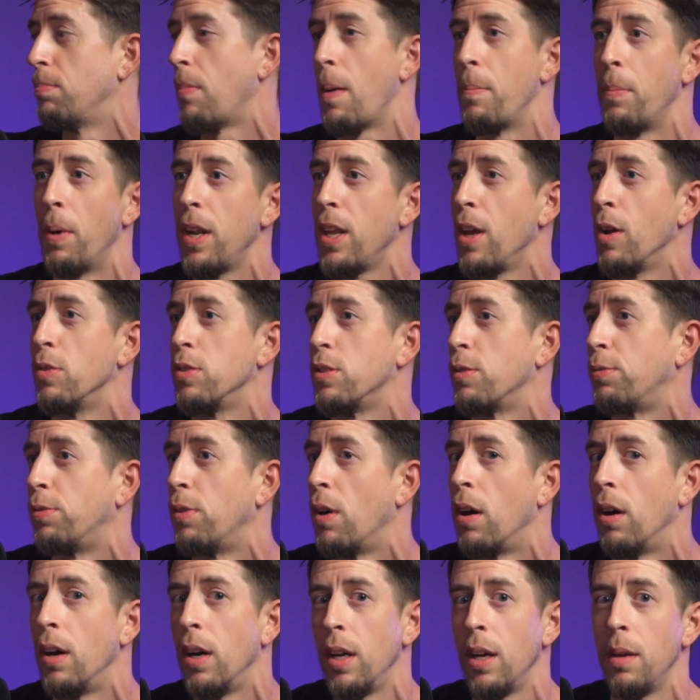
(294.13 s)
My buddy owns a
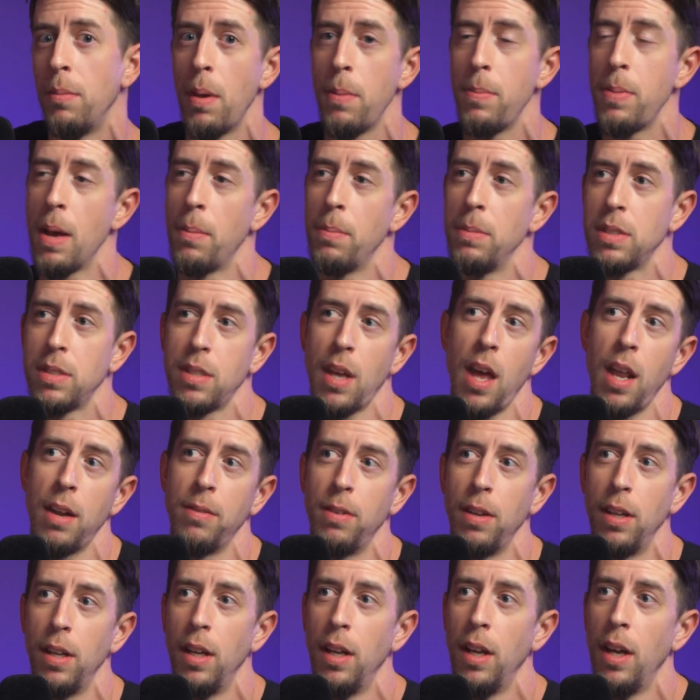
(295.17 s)
Ferrari and maybe I'm inside
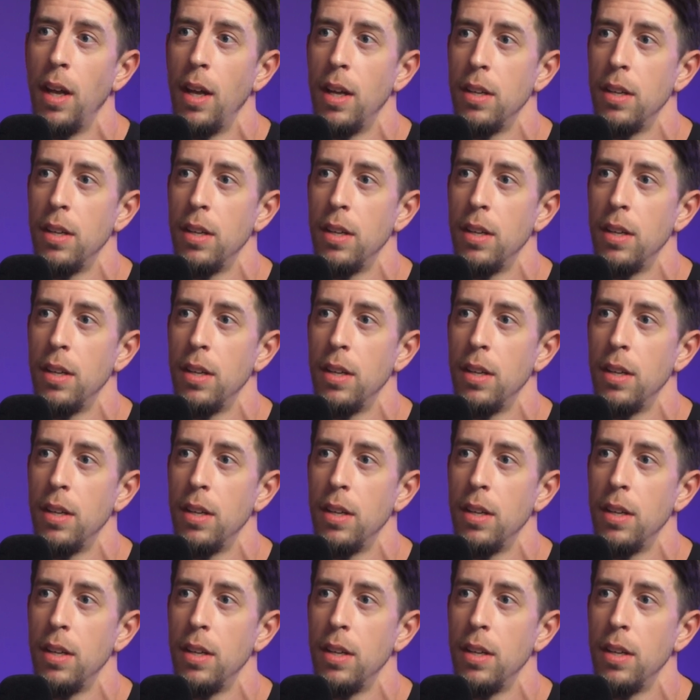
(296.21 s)
of it.